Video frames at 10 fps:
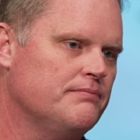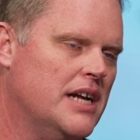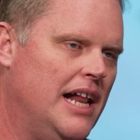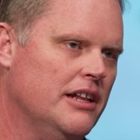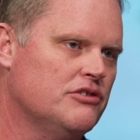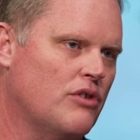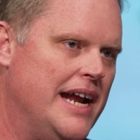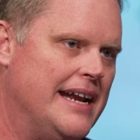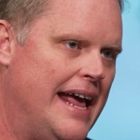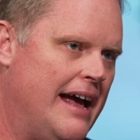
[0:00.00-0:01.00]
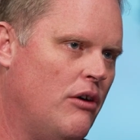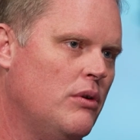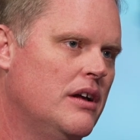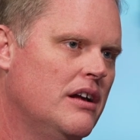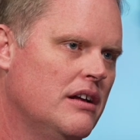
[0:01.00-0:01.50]
college right now.
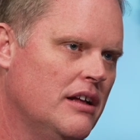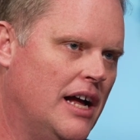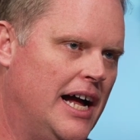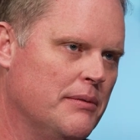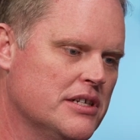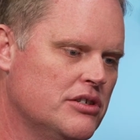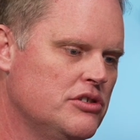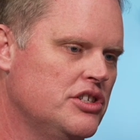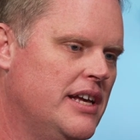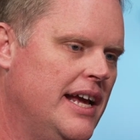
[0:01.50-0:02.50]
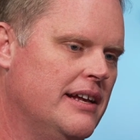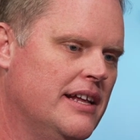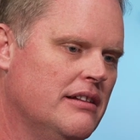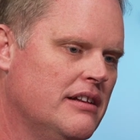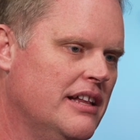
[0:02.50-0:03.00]
As soon as you can,
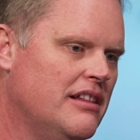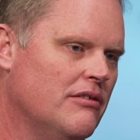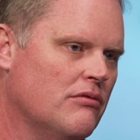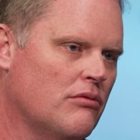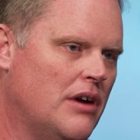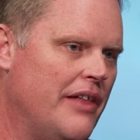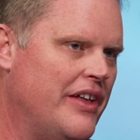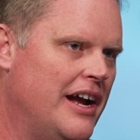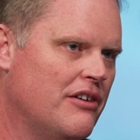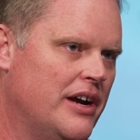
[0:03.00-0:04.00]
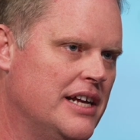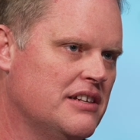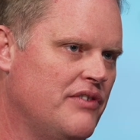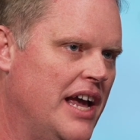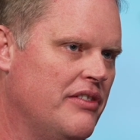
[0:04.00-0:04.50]
get the Roth
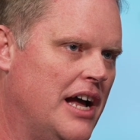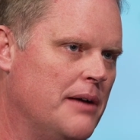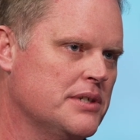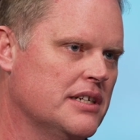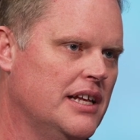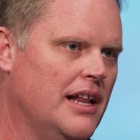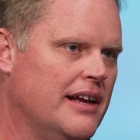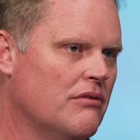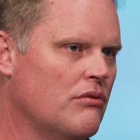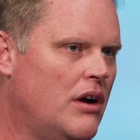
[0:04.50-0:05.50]
IRAs if you have the option to get like a